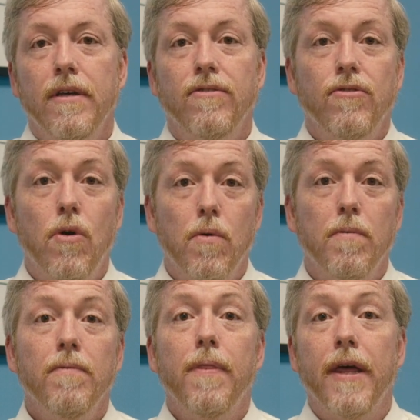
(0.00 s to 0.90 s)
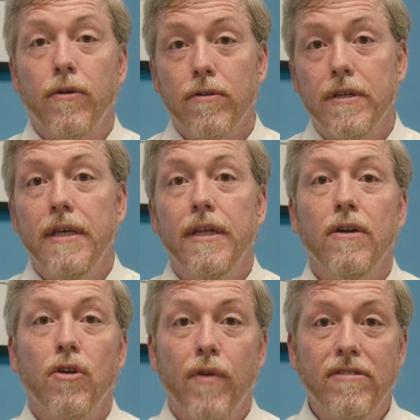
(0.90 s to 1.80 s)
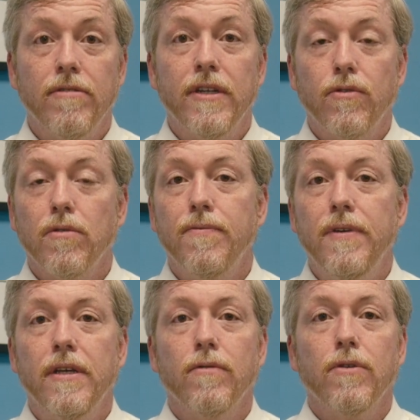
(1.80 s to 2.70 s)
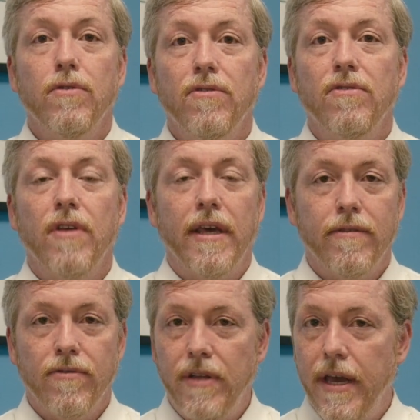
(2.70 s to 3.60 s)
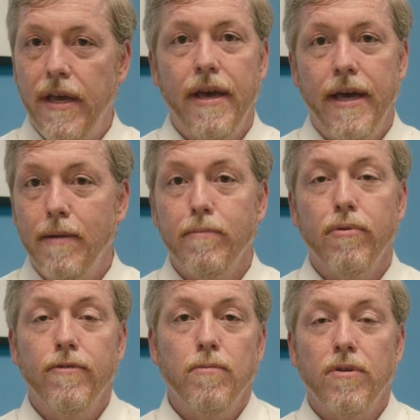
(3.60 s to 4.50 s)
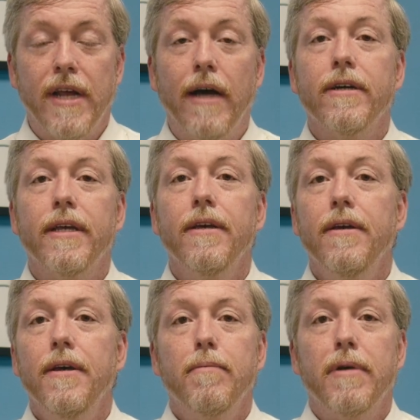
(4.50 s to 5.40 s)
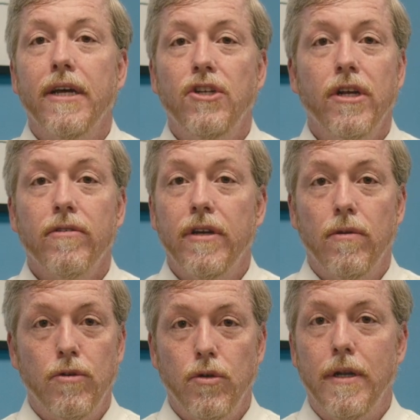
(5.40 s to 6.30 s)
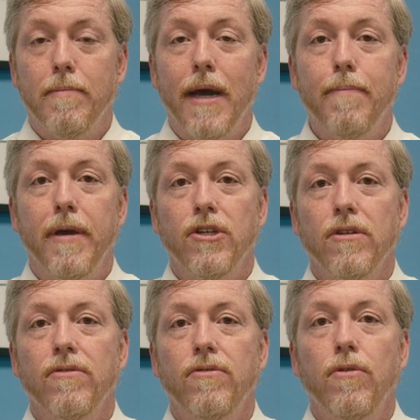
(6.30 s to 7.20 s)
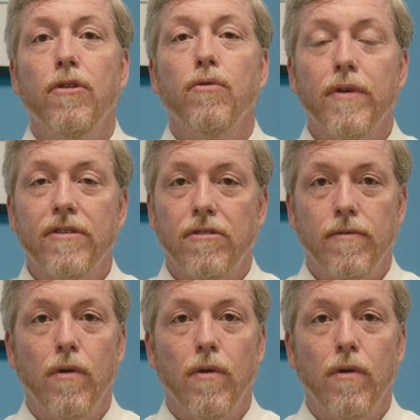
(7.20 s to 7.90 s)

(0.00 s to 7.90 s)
It's known that early and aggressive enteral feeding reduces length of stay and improves mortality, but I generally don't do it in my patients due to the risk of